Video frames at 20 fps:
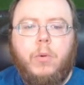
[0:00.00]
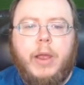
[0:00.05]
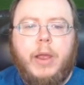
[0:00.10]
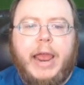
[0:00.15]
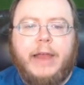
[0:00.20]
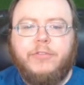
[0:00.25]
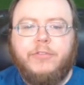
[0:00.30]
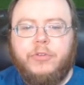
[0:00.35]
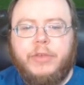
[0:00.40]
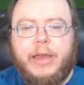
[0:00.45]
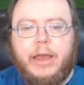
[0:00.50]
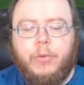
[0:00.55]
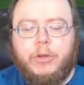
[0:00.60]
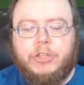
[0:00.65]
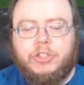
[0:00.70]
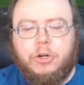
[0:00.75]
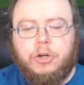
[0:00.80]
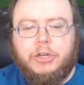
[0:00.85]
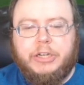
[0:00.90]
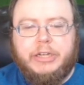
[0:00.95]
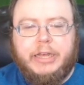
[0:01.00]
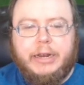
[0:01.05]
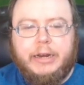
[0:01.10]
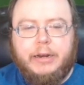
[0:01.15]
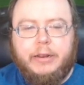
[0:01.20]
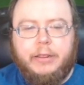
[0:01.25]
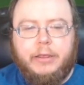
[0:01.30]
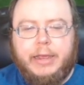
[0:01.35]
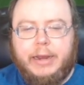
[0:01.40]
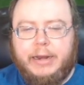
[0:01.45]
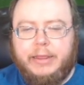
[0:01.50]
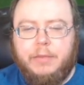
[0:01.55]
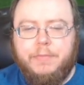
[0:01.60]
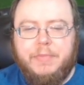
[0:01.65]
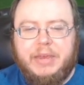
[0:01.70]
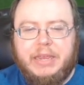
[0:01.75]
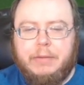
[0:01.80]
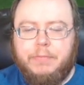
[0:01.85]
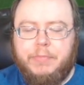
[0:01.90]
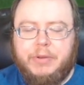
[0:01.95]
After that, we start to get into the kind of the
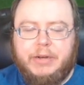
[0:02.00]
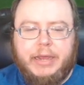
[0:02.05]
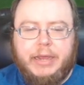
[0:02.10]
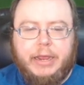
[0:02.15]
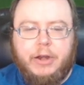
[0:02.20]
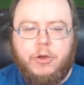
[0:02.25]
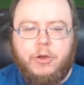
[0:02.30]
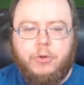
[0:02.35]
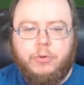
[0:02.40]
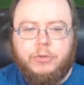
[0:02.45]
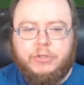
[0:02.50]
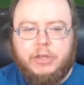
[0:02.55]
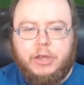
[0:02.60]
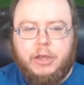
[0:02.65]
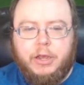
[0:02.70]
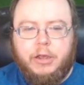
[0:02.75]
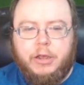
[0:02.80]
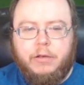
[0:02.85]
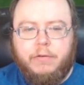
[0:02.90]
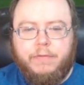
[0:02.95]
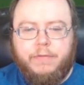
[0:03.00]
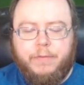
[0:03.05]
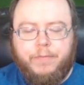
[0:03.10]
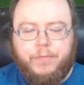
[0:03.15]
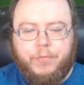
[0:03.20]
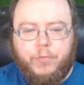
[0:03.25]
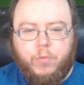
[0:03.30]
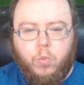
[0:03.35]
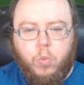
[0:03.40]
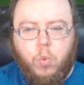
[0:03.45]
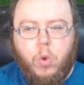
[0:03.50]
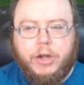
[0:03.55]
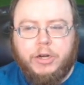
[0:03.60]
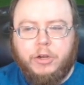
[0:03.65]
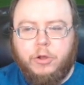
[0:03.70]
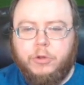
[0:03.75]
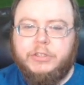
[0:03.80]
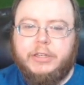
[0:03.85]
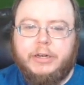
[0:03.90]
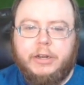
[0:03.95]
meat and potatoes of what
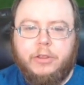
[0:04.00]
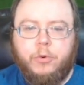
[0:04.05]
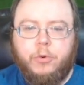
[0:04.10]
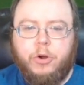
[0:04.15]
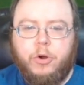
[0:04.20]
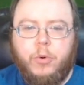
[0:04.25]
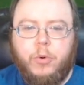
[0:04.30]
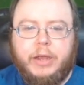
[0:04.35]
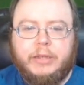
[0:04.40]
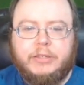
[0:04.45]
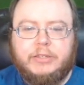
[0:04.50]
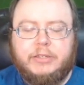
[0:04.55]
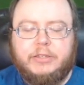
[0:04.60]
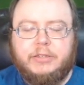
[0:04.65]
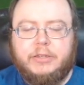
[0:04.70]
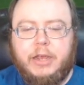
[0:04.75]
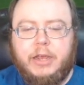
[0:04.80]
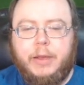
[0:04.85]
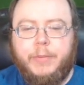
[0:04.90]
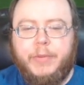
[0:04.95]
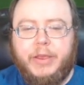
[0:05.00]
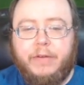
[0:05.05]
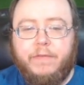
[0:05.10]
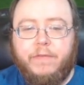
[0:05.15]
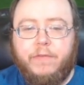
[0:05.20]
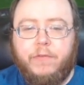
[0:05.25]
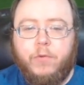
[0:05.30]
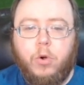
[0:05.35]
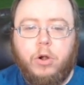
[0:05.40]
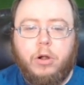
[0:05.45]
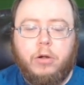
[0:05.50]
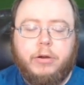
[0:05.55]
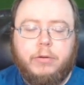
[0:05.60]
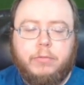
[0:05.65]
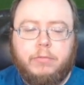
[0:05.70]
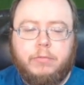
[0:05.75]
goes into the request. And for